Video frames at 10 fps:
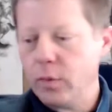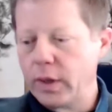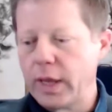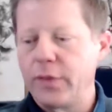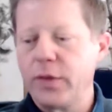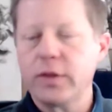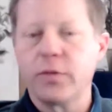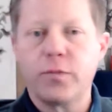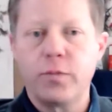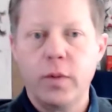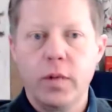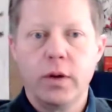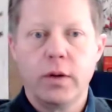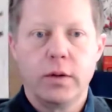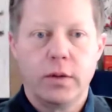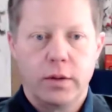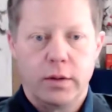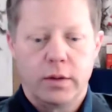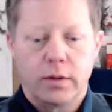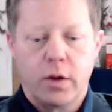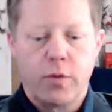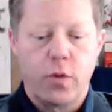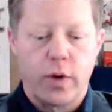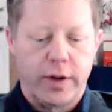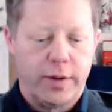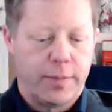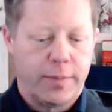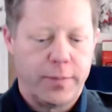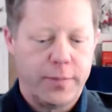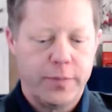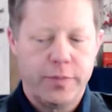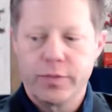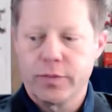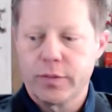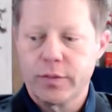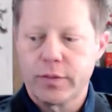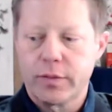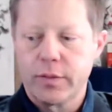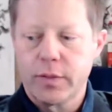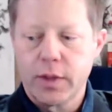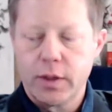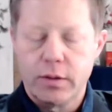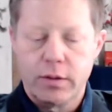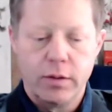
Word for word: well, so what we've talked about. Go for it. Go ahead. All right.